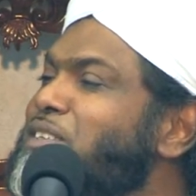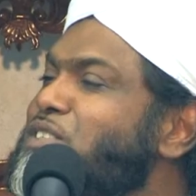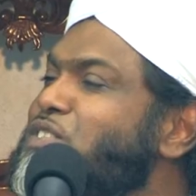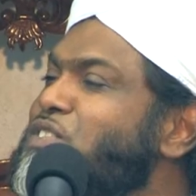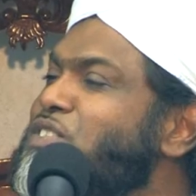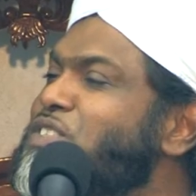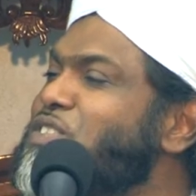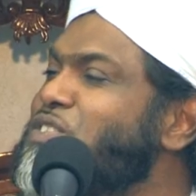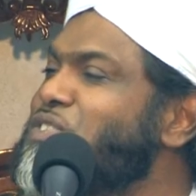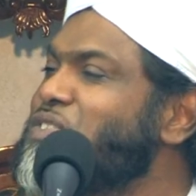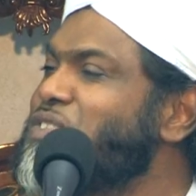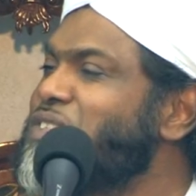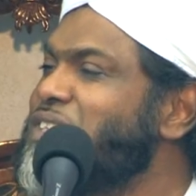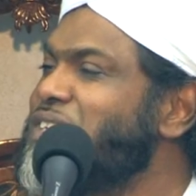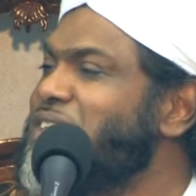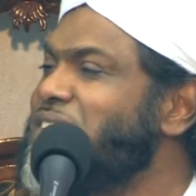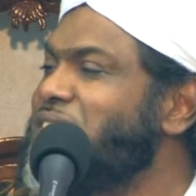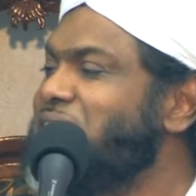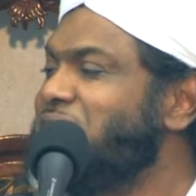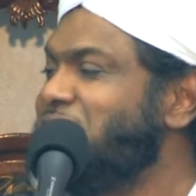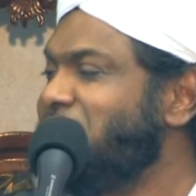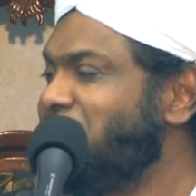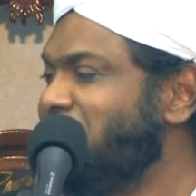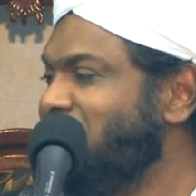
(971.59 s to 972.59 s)
sister?
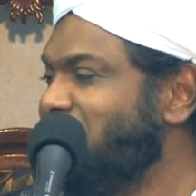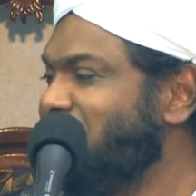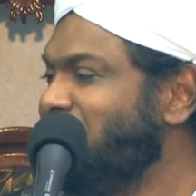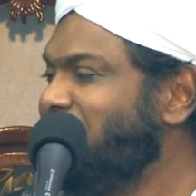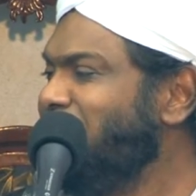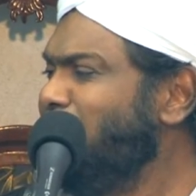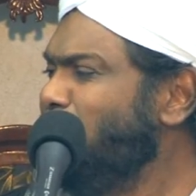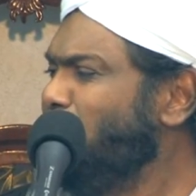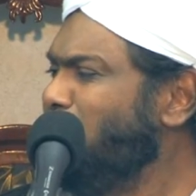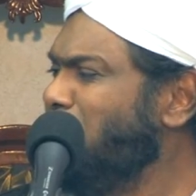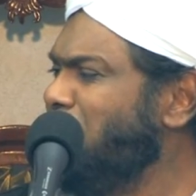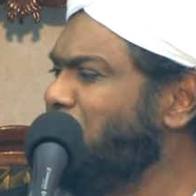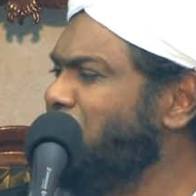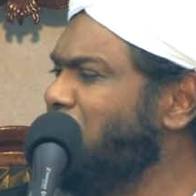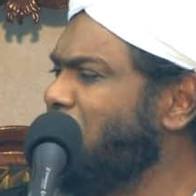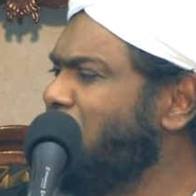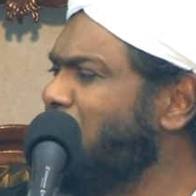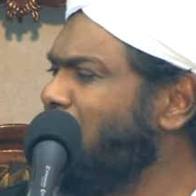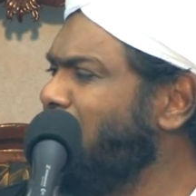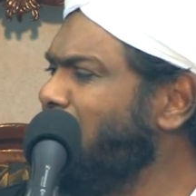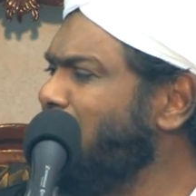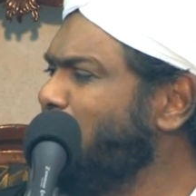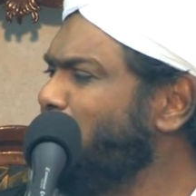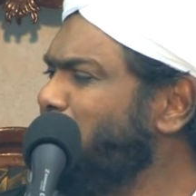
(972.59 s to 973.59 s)
They don't even
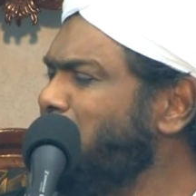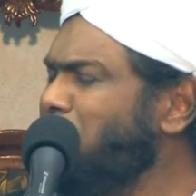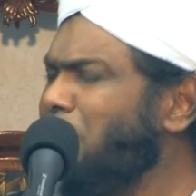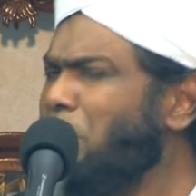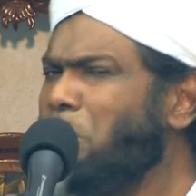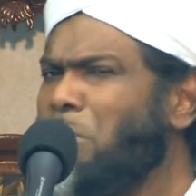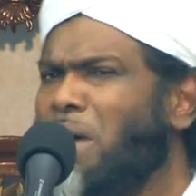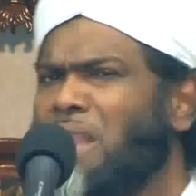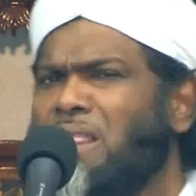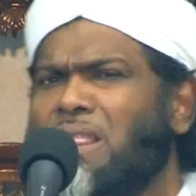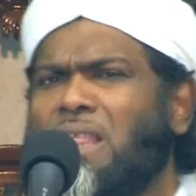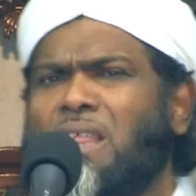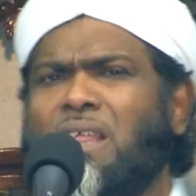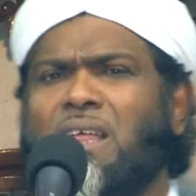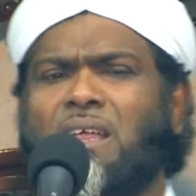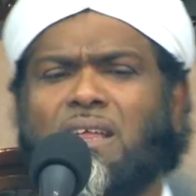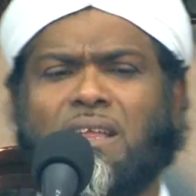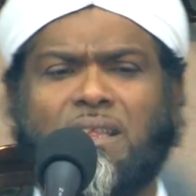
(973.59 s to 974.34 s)
connect with your mother.